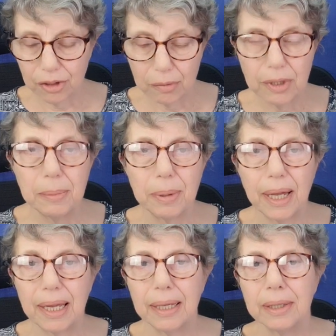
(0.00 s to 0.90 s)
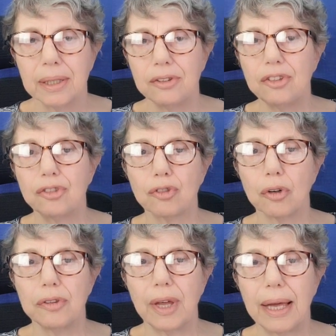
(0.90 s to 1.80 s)
Tony Blair
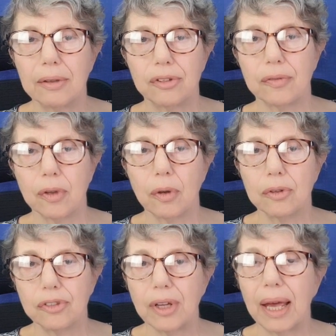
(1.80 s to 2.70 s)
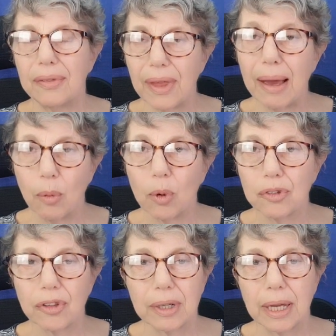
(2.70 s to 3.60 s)
destroyed the House of Lords, and that
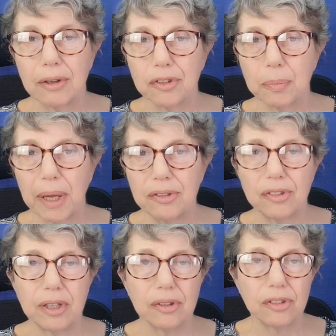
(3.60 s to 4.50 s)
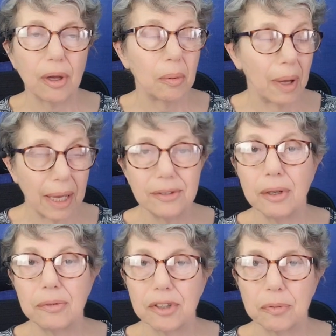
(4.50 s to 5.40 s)
was the last bastion. So I
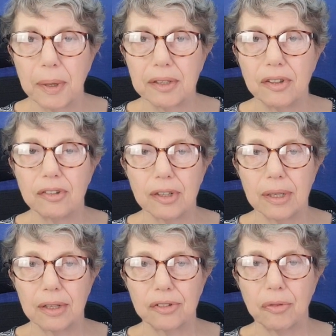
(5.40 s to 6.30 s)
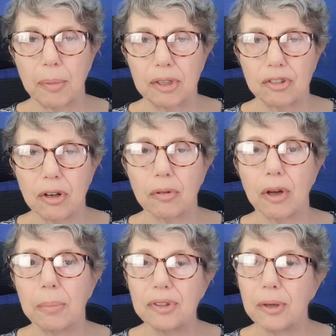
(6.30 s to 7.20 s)
don't expect it to last for much
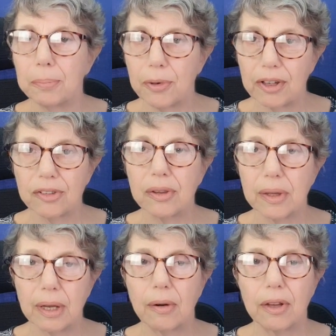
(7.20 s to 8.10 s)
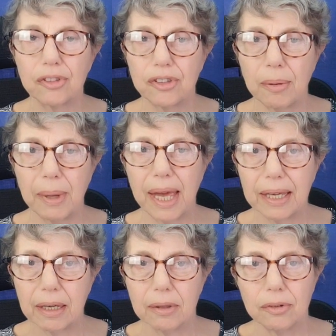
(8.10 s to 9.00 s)
longer. But at present, there are some
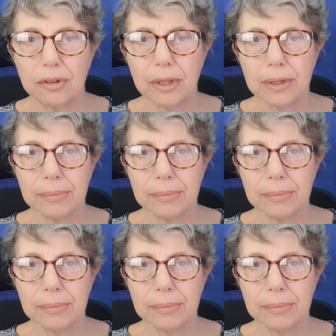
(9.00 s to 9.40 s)
echoes.